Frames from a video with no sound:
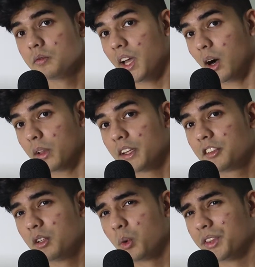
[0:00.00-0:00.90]
Now, let's
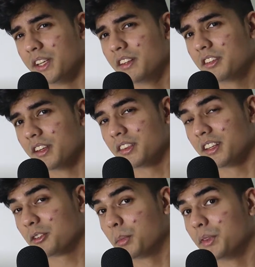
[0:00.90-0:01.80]
see what the internet
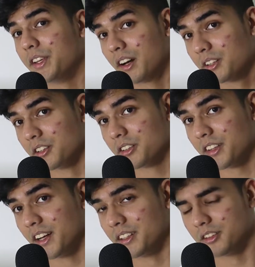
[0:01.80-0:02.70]
thinks about the other
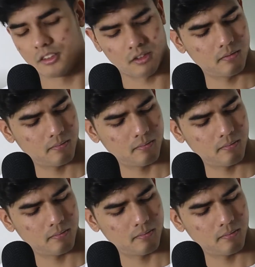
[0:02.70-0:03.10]
signs.